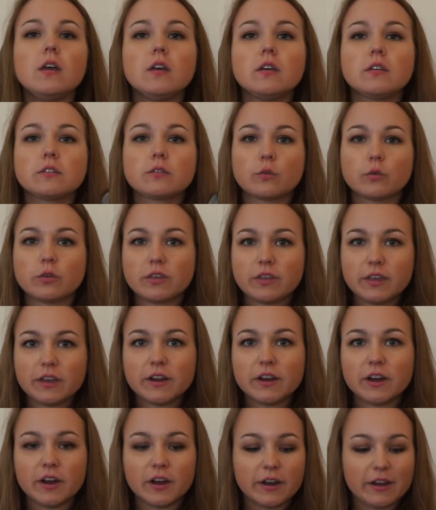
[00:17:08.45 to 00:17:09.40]
So
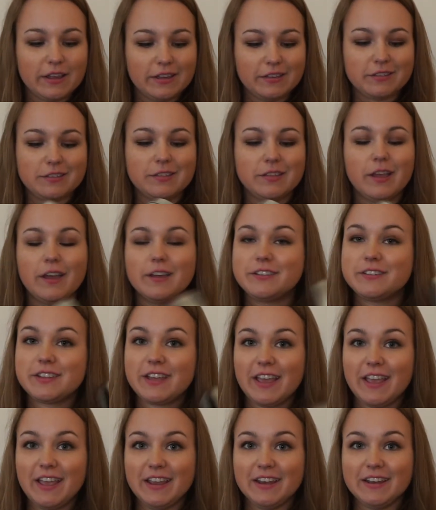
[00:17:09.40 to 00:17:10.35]
here is a
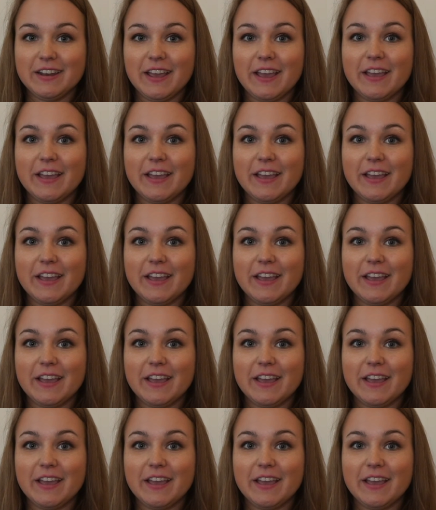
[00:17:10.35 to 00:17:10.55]
tin,